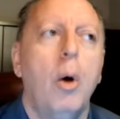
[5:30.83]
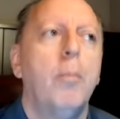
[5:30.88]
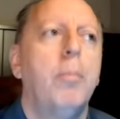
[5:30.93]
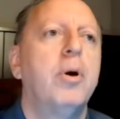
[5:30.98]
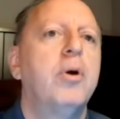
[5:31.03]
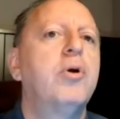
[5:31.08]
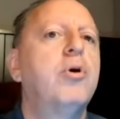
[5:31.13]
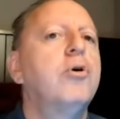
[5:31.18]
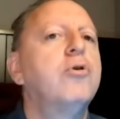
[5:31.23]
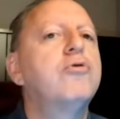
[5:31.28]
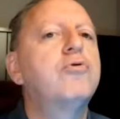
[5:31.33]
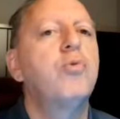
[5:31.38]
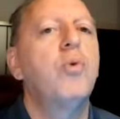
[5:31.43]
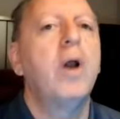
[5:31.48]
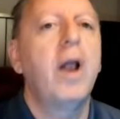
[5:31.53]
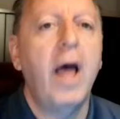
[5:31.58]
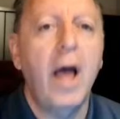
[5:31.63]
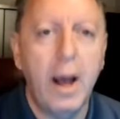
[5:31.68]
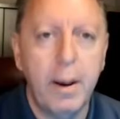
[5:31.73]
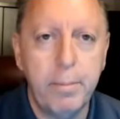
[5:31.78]
But here's
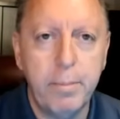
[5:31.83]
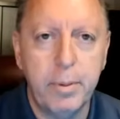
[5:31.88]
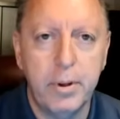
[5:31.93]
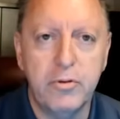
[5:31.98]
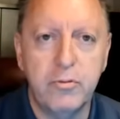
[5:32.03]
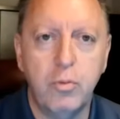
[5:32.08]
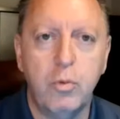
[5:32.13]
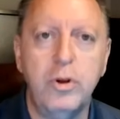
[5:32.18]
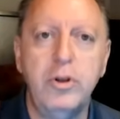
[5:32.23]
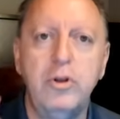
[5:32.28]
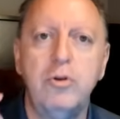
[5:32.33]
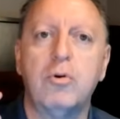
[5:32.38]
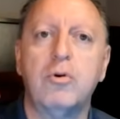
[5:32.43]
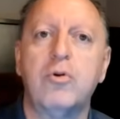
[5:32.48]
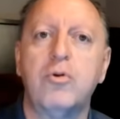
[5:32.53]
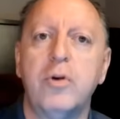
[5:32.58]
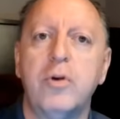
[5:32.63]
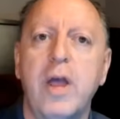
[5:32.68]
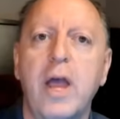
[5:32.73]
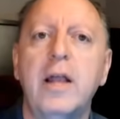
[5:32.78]
what happens when you
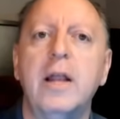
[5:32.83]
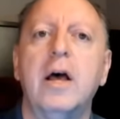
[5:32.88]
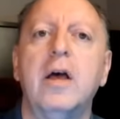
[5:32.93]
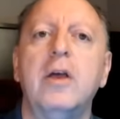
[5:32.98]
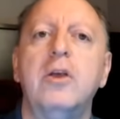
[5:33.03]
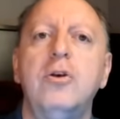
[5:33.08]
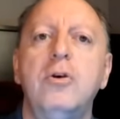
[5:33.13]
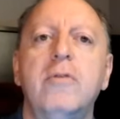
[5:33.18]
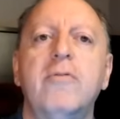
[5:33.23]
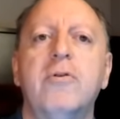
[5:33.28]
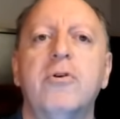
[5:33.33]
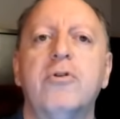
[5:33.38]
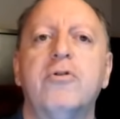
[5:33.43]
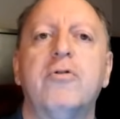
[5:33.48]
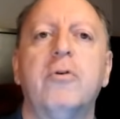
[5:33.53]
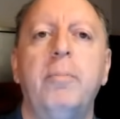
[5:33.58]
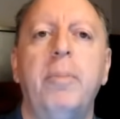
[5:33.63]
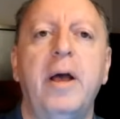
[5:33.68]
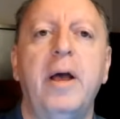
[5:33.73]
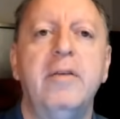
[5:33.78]
create a
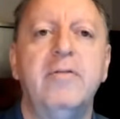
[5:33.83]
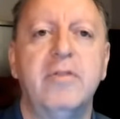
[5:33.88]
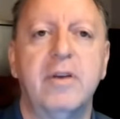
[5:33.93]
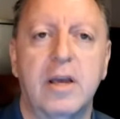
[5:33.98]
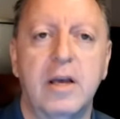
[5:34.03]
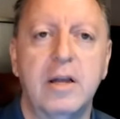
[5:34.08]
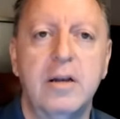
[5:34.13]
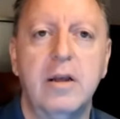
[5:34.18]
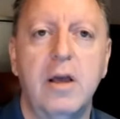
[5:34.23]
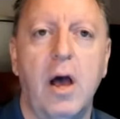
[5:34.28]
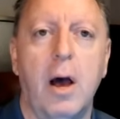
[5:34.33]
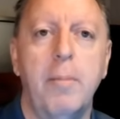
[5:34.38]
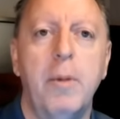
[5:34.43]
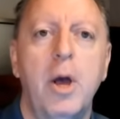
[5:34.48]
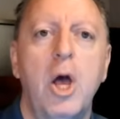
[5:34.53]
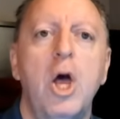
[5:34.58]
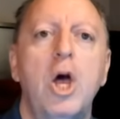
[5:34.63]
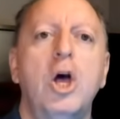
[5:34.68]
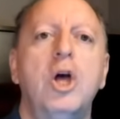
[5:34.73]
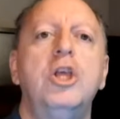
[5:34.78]
universal basic income,
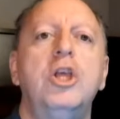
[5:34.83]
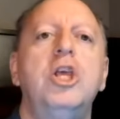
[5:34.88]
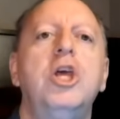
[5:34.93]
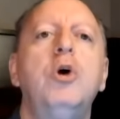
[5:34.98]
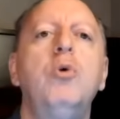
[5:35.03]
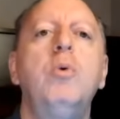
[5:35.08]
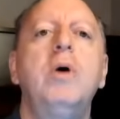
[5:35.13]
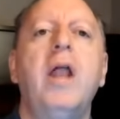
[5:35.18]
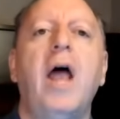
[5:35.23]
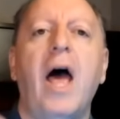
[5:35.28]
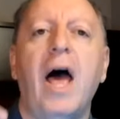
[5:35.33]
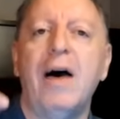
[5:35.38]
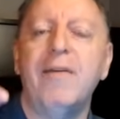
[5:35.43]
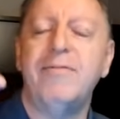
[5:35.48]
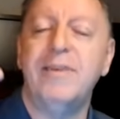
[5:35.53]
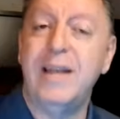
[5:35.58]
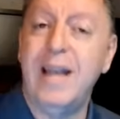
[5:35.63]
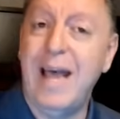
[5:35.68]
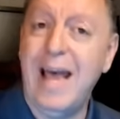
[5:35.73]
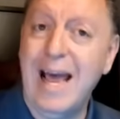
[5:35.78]
you would have
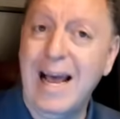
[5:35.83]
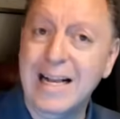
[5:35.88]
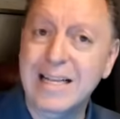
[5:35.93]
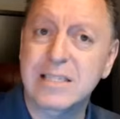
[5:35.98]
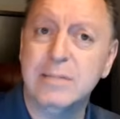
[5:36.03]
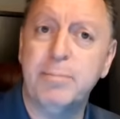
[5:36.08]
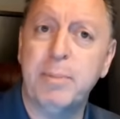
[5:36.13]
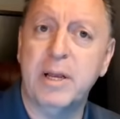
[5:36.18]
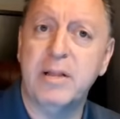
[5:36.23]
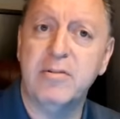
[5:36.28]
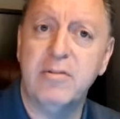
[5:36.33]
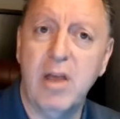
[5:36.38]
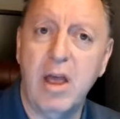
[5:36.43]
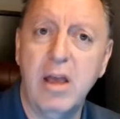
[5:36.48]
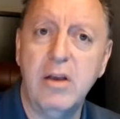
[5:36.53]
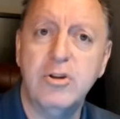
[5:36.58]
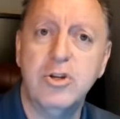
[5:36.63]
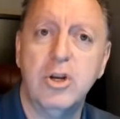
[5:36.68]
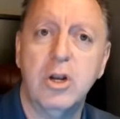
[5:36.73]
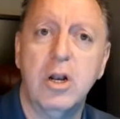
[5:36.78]
an
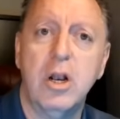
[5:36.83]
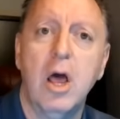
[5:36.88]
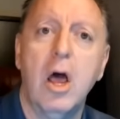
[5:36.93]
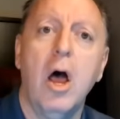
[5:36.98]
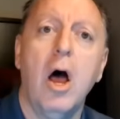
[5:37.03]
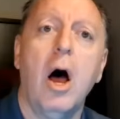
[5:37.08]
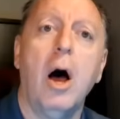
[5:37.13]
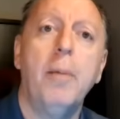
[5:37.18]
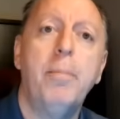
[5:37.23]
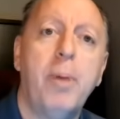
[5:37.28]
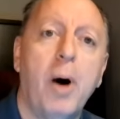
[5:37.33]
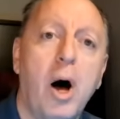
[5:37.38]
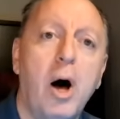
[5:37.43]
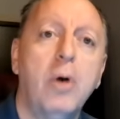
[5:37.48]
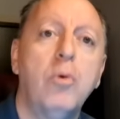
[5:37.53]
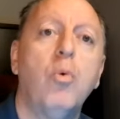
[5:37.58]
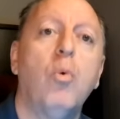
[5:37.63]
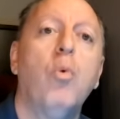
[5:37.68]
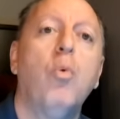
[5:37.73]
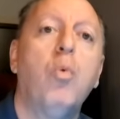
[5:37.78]
expectation
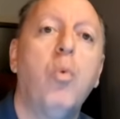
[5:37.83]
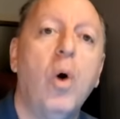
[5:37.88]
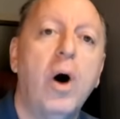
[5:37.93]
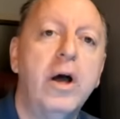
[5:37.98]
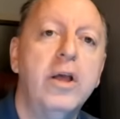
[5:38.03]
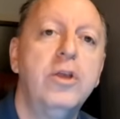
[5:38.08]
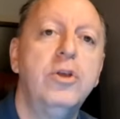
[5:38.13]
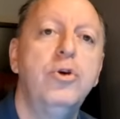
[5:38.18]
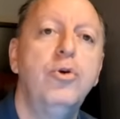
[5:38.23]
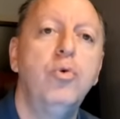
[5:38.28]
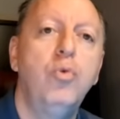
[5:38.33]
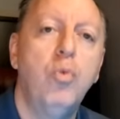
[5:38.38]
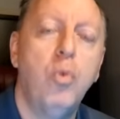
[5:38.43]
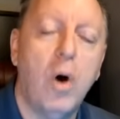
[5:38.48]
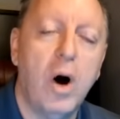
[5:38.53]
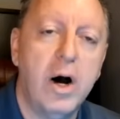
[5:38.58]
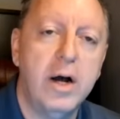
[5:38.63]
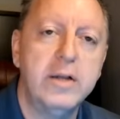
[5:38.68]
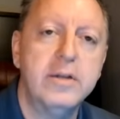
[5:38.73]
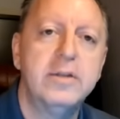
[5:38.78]
upon what you
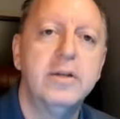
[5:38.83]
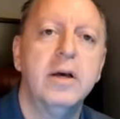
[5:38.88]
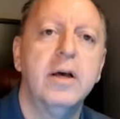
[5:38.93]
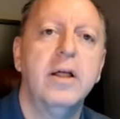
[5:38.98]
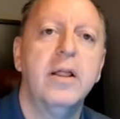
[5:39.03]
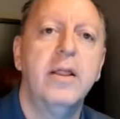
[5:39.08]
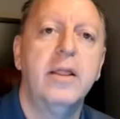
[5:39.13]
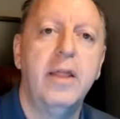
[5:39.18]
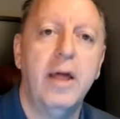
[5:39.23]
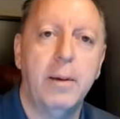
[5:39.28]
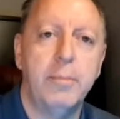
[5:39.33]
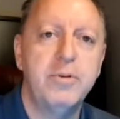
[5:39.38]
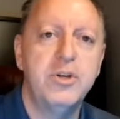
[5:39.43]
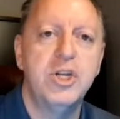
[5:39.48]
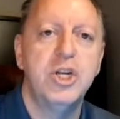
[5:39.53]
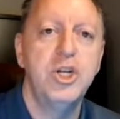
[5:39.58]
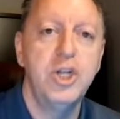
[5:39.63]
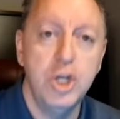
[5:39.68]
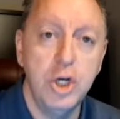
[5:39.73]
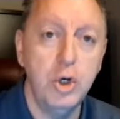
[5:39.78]
want them
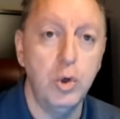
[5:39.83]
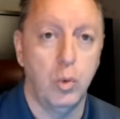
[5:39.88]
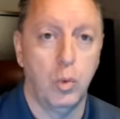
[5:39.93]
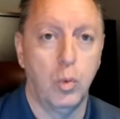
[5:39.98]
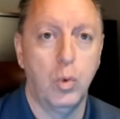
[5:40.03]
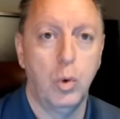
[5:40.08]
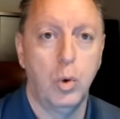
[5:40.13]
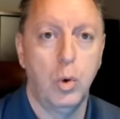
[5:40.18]
to do.